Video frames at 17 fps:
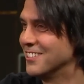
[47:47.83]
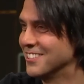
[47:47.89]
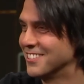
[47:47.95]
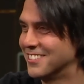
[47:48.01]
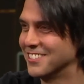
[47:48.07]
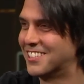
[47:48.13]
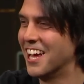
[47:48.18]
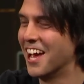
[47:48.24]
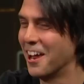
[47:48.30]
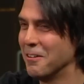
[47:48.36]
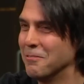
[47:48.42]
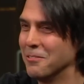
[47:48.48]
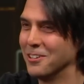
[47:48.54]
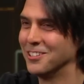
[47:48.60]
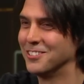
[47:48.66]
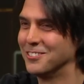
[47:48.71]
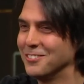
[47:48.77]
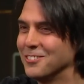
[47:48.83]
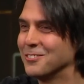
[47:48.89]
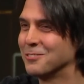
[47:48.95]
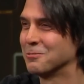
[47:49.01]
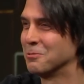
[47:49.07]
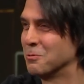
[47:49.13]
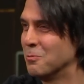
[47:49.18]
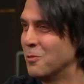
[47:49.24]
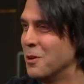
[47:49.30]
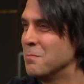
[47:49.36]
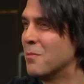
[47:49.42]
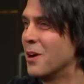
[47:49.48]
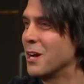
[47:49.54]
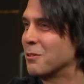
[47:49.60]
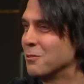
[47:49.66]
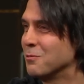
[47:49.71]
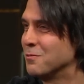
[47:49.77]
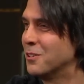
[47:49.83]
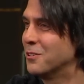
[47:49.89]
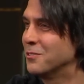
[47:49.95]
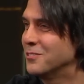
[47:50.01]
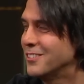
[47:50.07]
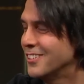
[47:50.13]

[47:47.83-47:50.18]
just decided I want to do this with one microphone.